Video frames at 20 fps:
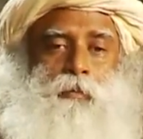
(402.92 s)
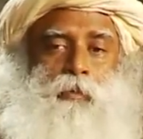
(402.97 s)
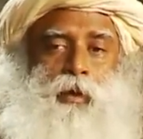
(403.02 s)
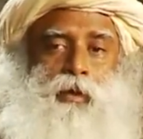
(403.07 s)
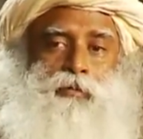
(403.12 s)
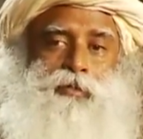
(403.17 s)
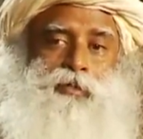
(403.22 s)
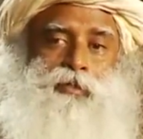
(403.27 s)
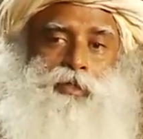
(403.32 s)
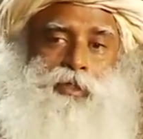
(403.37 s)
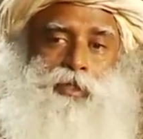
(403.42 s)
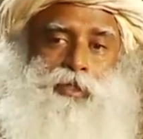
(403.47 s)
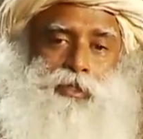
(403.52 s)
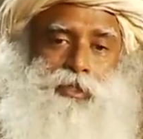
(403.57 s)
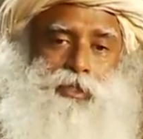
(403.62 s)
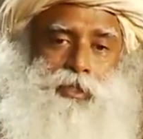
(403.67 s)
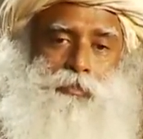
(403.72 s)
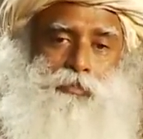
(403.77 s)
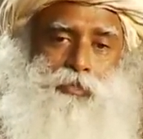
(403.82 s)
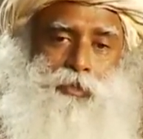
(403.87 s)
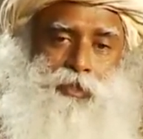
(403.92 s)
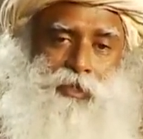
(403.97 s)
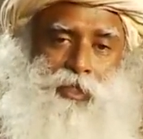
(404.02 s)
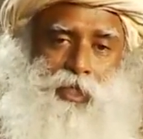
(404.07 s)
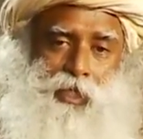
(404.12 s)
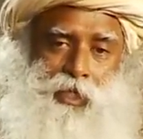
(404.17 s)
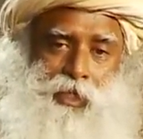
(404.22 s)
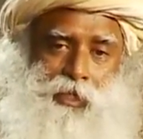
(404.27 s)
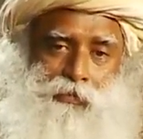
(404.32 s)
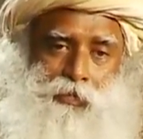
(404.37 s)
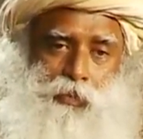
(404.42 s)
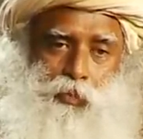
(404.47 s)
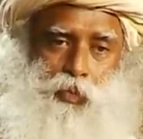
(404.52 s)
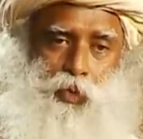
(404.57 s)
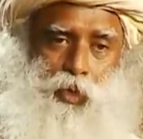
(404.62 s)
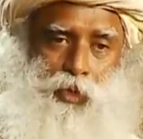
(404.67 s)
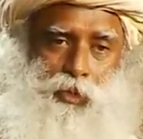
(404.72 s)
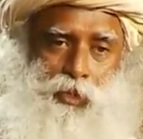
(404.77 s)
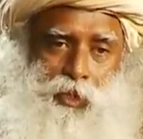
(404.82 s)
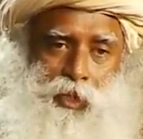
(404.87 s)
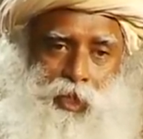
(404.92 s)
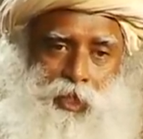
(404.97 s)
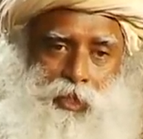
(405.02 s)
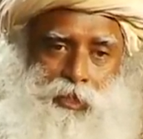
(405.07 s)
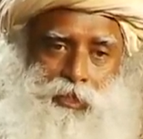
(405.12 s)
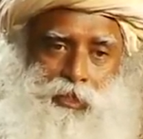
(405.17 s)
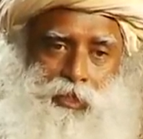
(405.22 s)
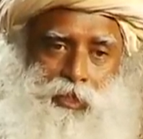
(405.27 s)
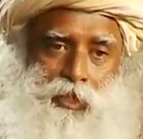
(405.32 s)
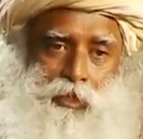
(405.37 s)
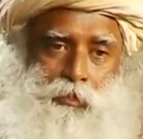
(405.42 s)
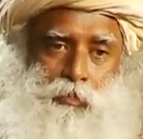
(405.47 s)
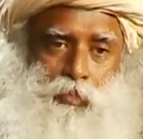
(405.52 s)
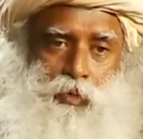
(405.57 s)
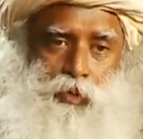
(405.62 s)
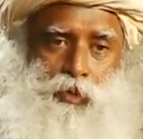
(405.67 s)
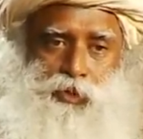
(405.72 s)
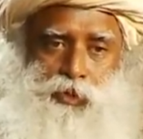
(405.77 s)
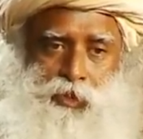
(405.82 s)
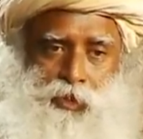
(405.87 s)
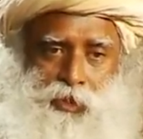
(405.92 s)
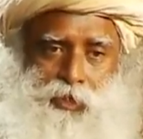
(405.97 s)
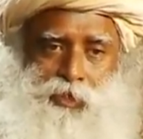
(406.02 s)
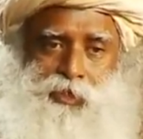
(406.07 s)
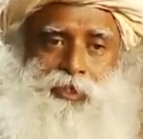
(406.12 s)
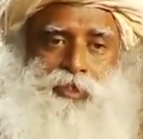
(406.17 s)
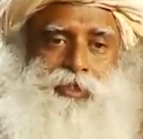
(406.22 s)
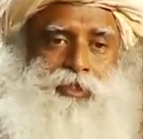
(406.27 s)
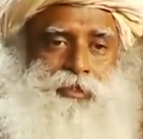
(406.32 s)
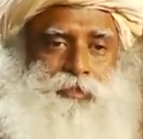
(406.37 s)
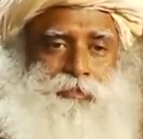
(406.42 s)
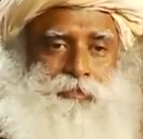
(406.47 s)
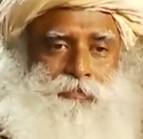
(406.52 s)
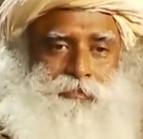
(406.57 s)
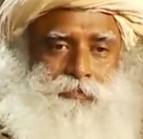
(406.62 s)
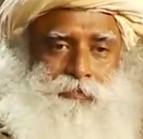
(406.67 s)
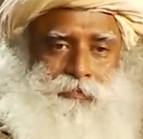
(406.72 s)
about sixty percent of the water has turned poisonous.